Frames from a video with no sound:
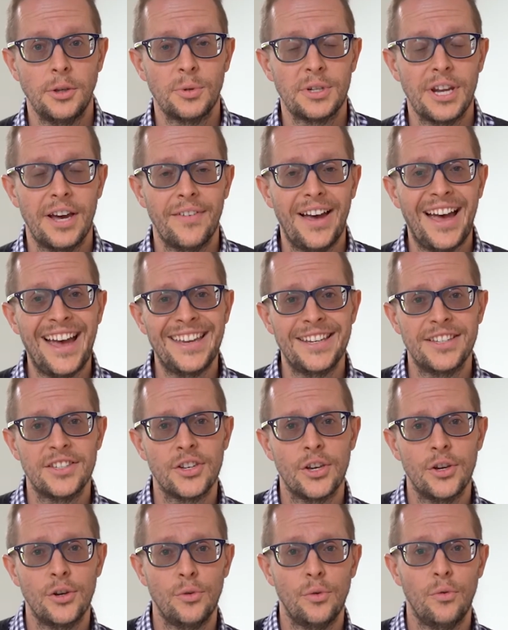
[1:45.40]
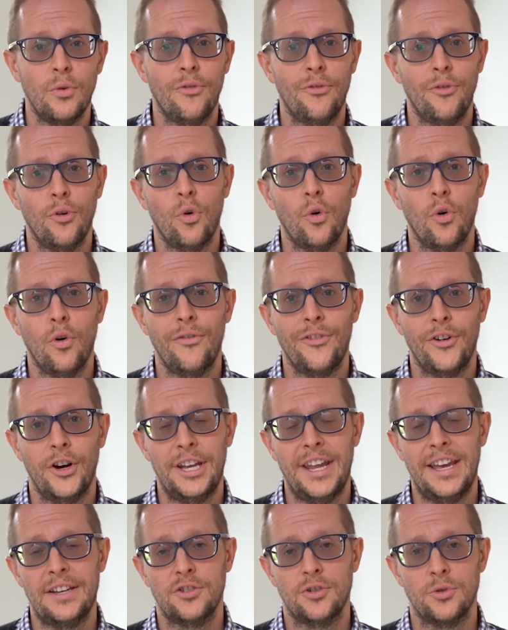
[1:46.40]
would have A2 for
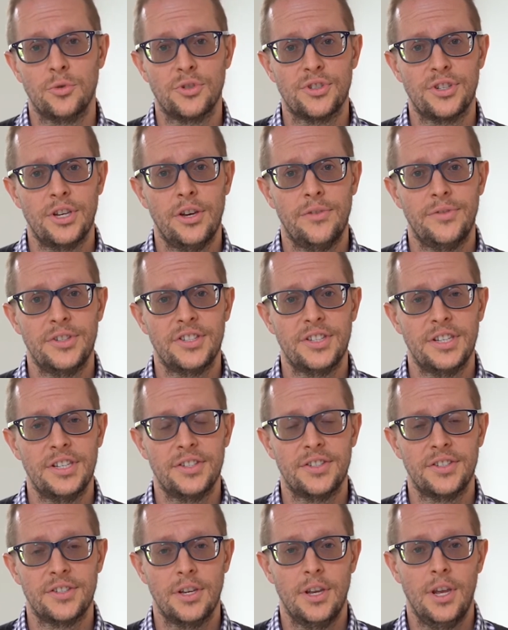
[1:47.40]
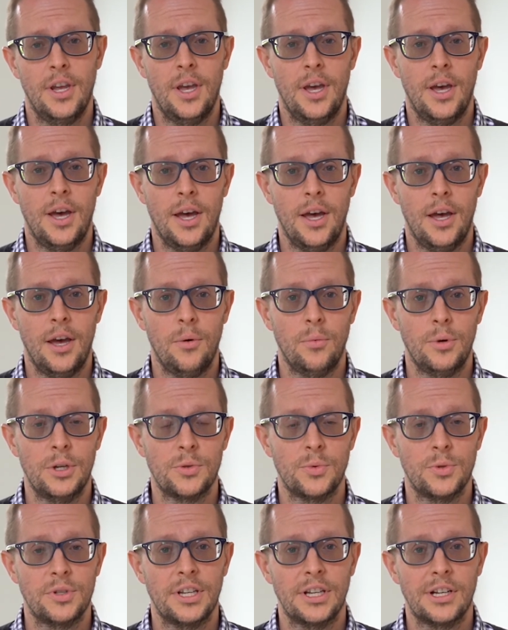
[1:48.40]
financial services,
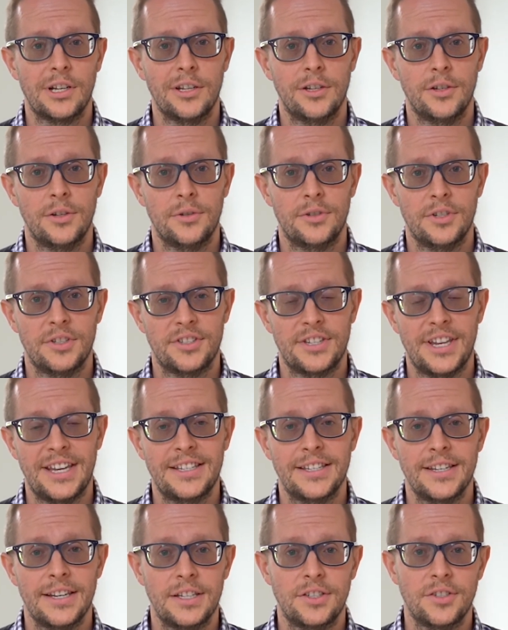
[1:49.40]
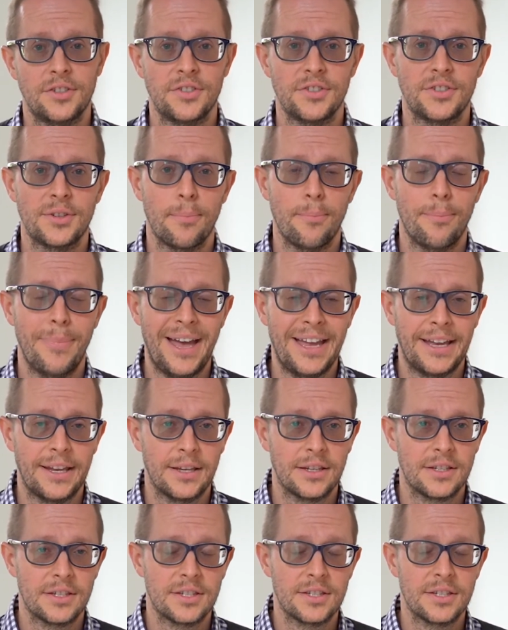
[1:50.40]
which would include estate agents and
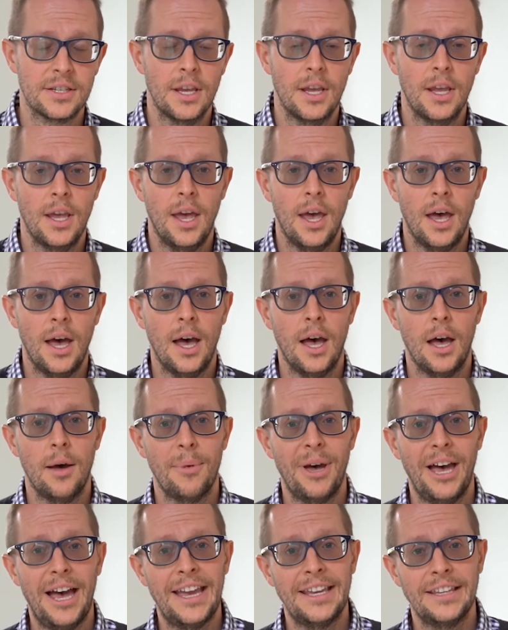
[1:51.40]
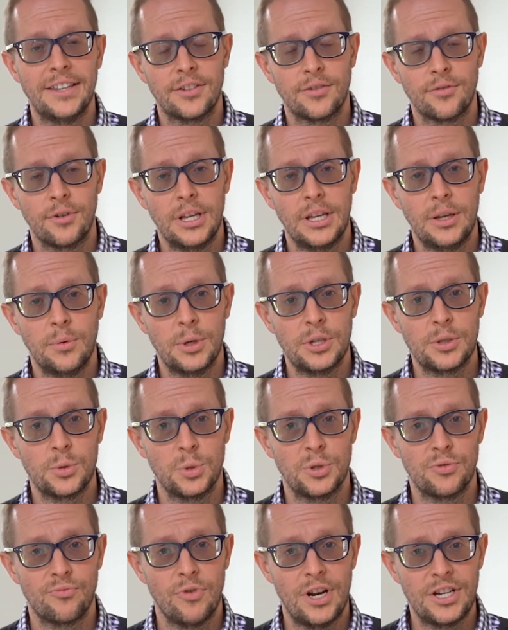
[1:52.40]
banks, A3 which
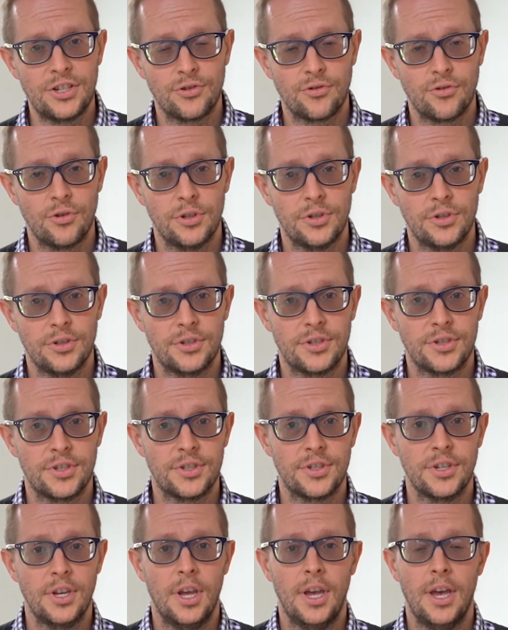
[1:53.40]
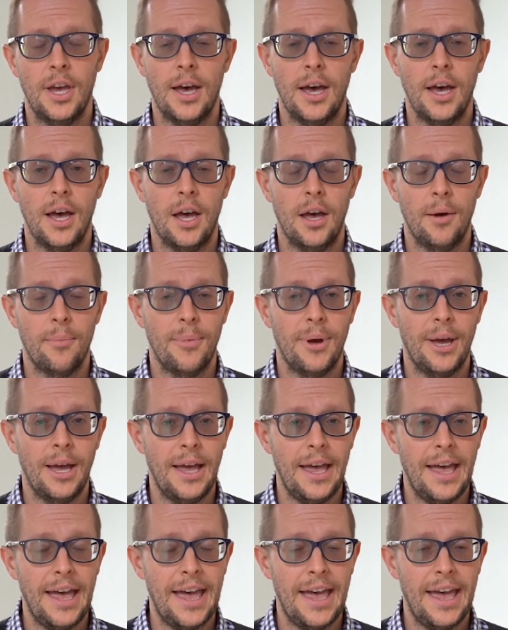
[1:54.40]
was restaurants,
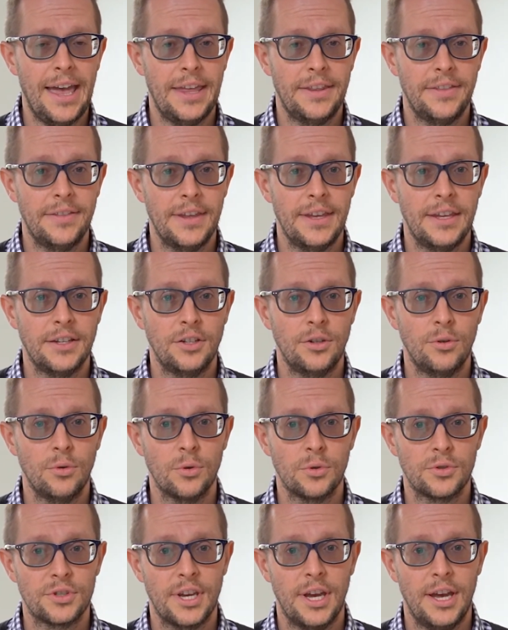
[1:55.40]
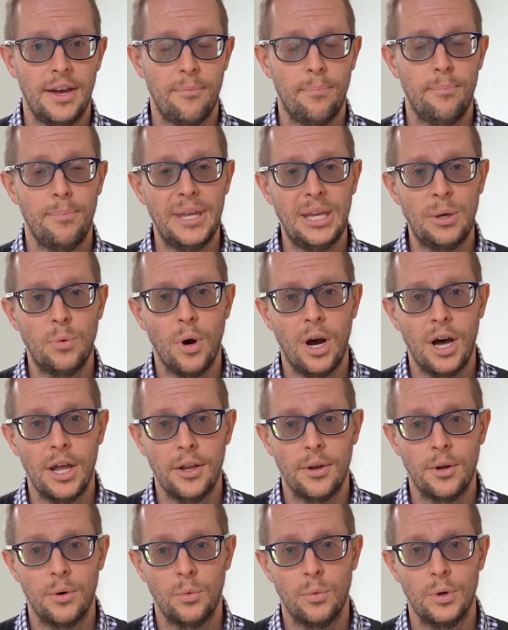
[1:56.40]
and then you also have
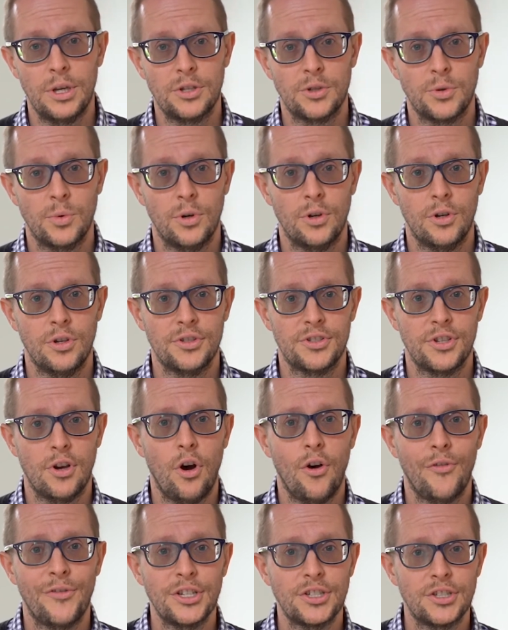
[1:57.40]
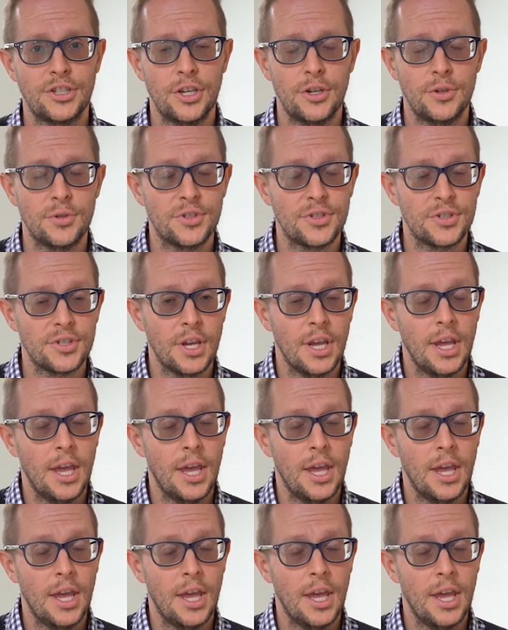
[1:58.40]
B1 which was office use,